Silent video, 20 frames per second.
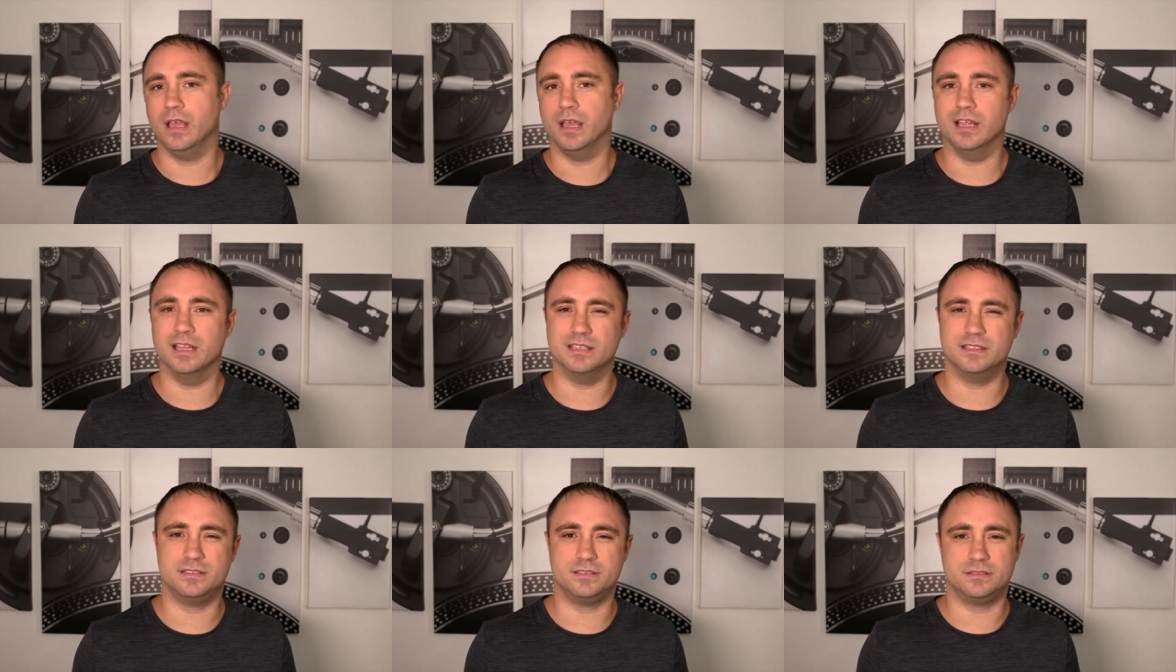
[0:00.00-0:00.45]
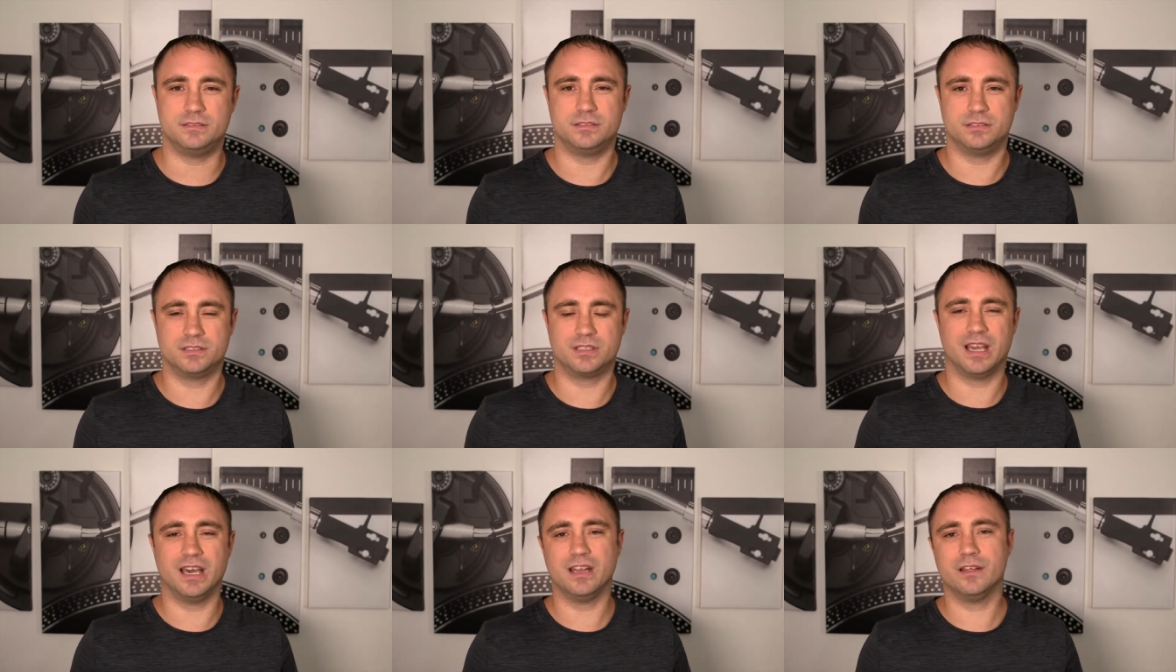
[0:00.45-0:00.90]

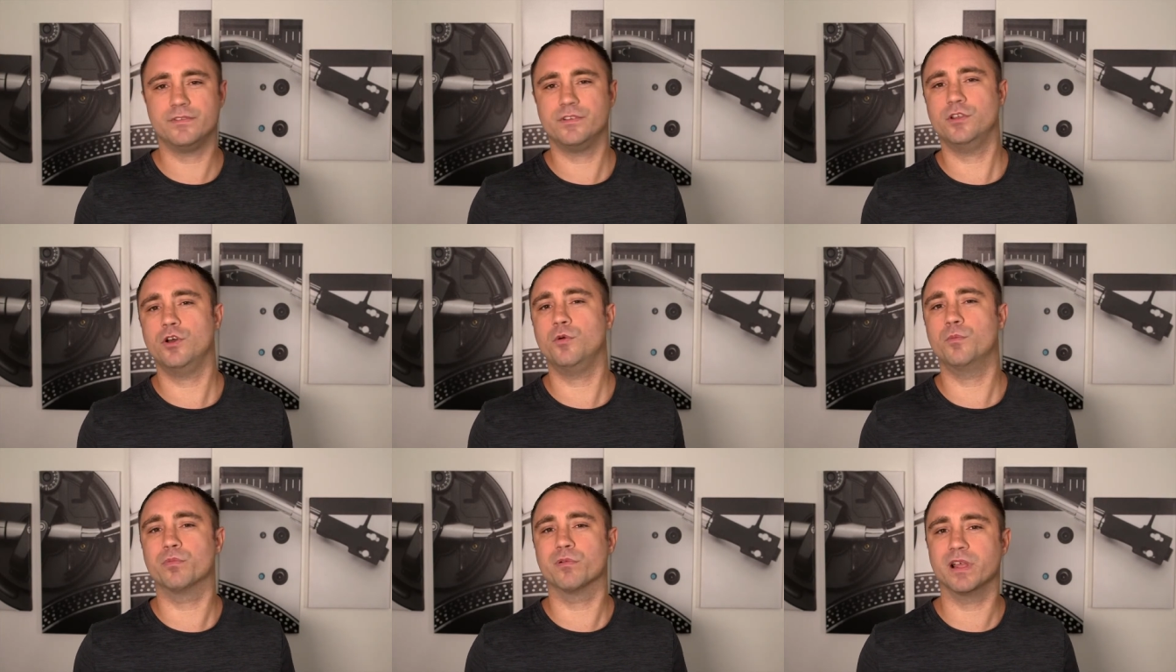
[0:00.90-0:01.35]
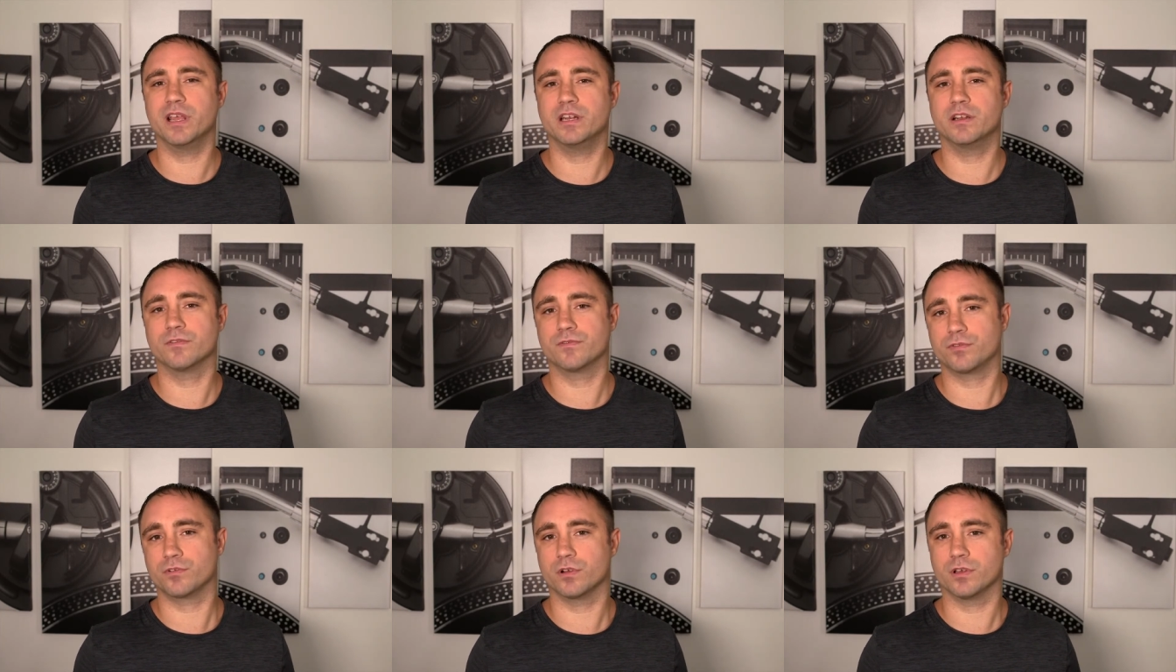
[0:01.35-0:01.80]
it's kind of a
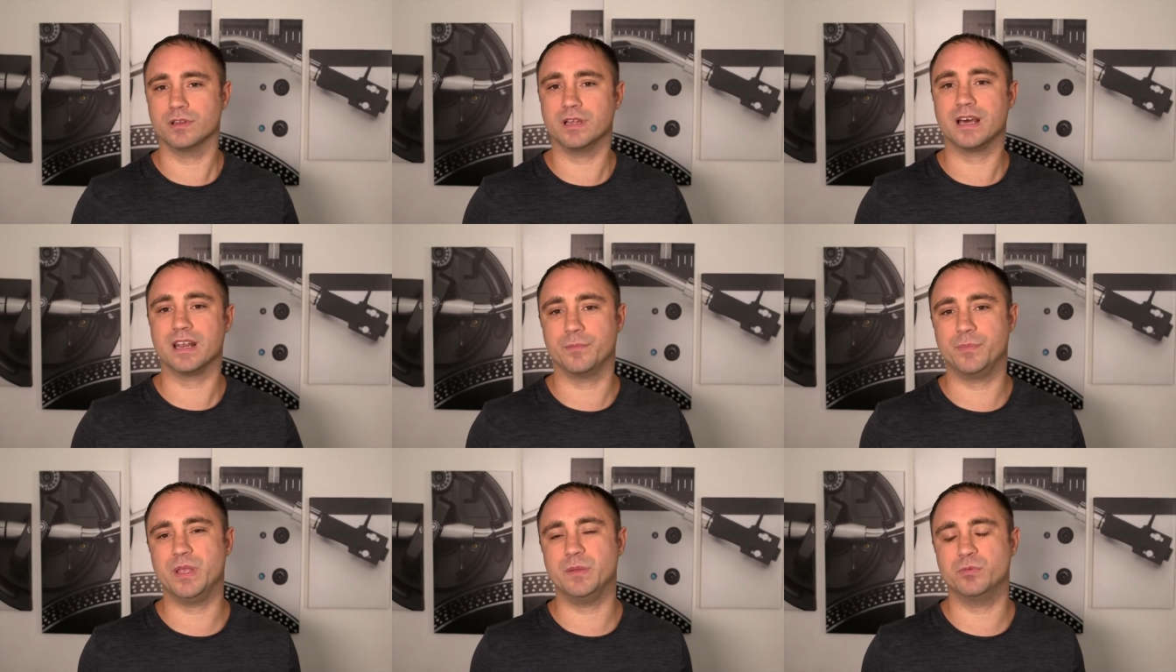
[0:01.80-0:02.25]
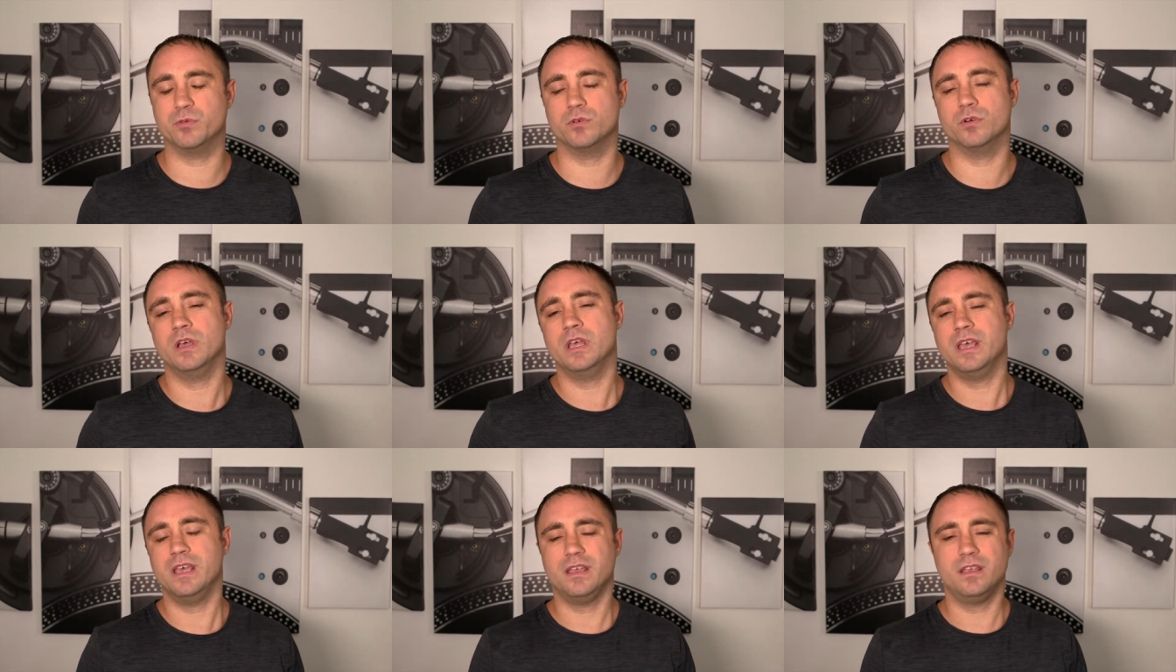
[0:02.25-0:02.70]
no-brainer for a lot of people.